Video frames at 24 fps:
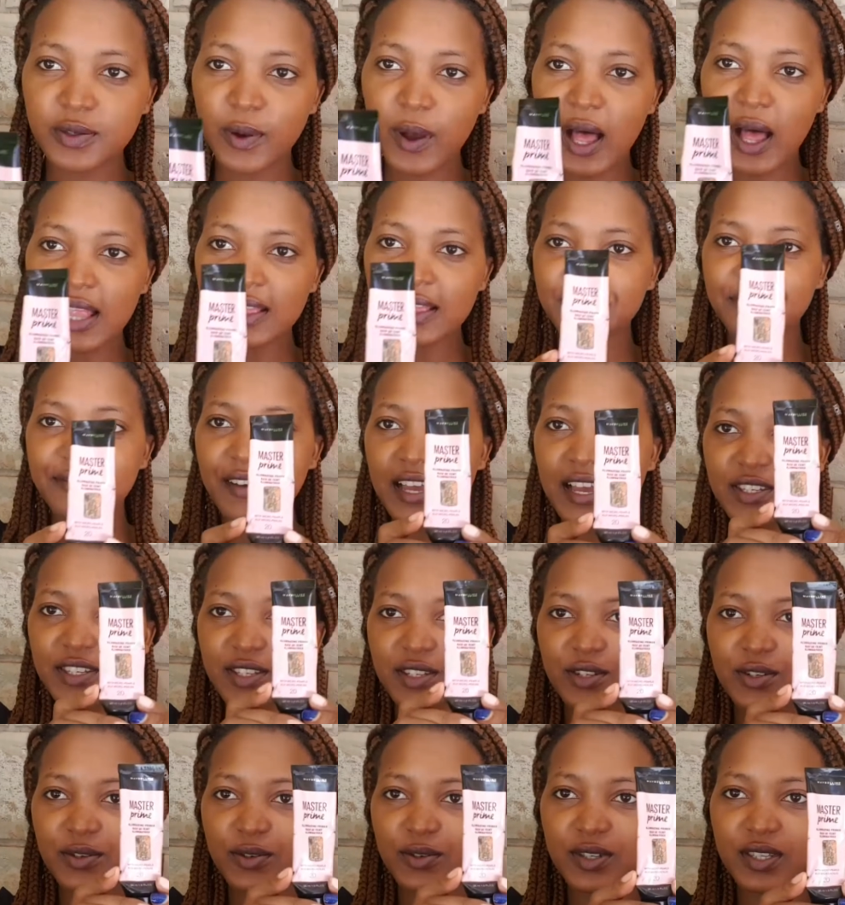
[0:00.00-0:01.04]
So I'll
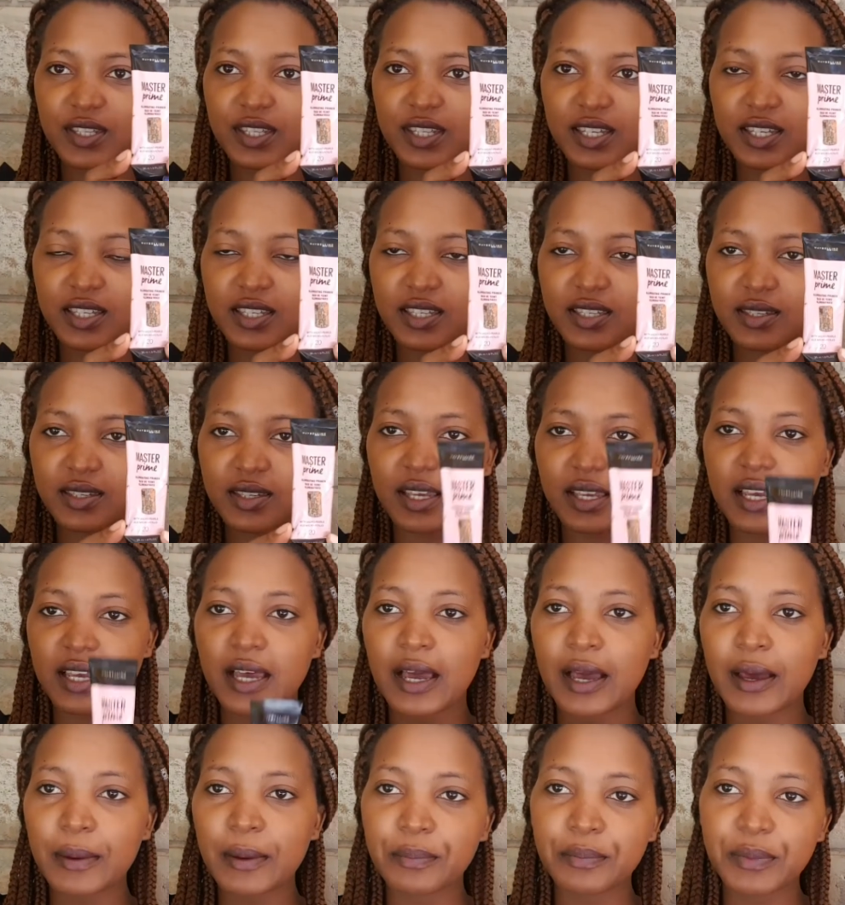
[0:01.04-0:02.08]
first use this
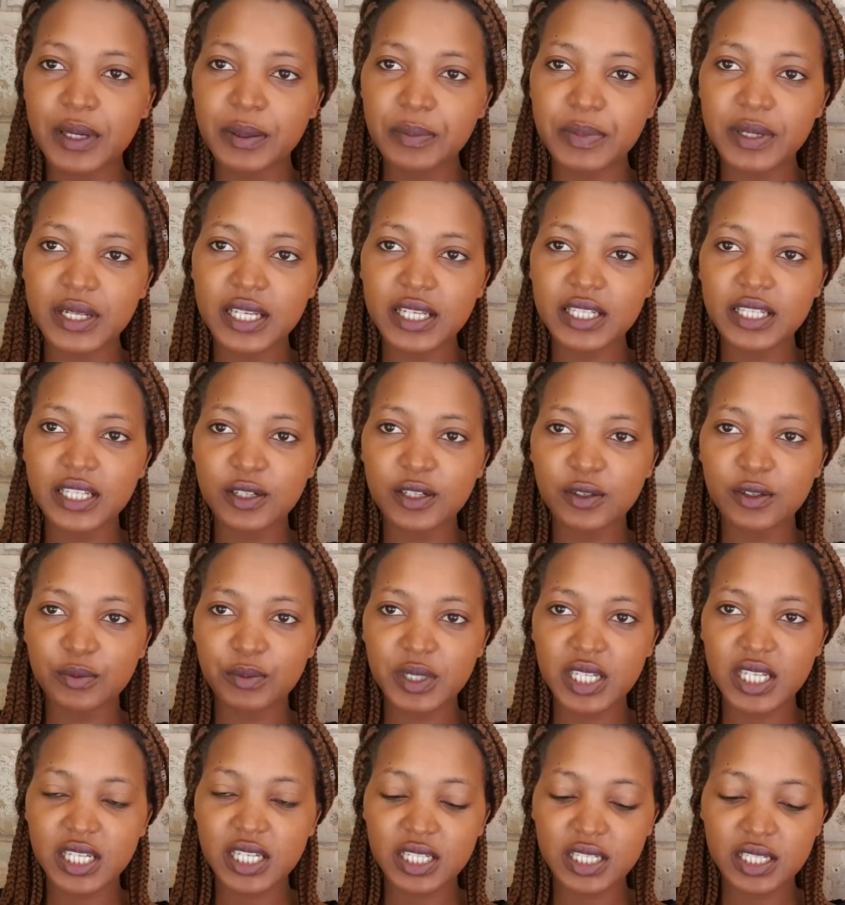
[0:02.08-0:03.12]
Maybelline
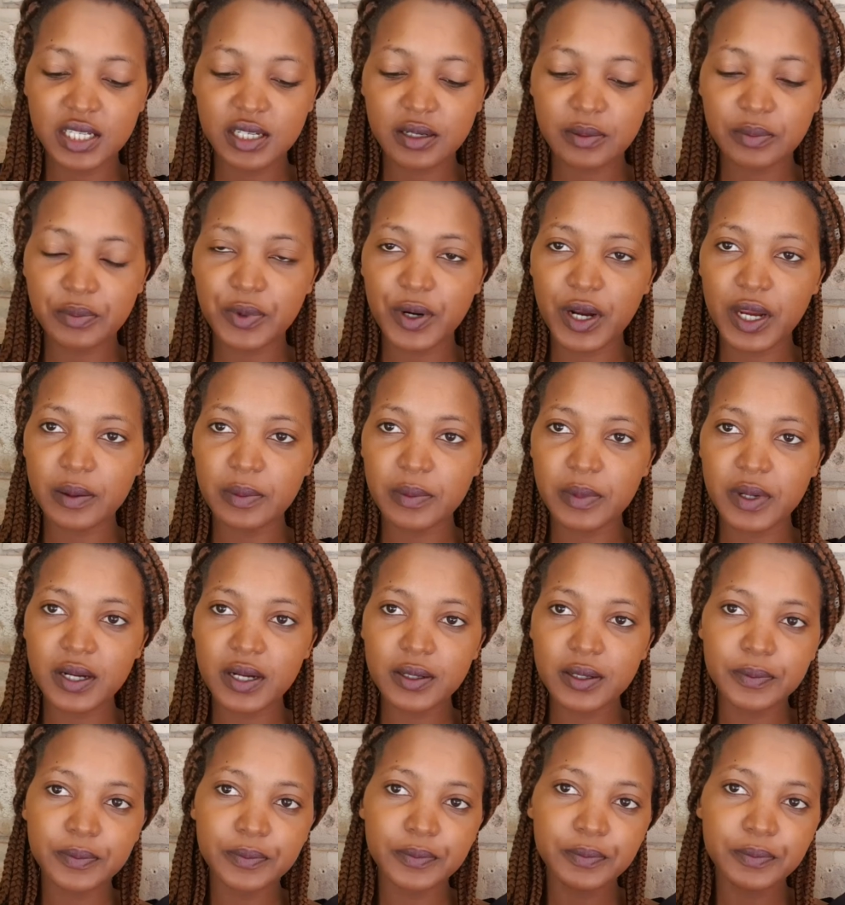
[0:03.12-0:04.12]
illuminating primer.